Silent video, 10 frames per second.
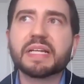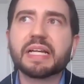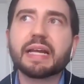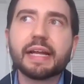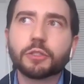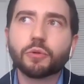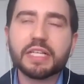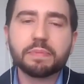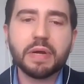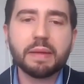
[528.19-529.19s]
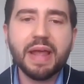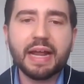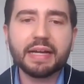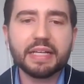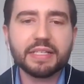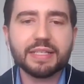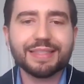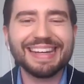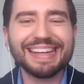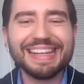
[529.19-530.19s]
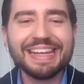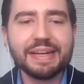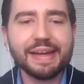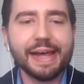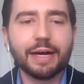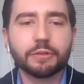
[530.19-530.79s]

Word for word: highlighted to us by many is the need now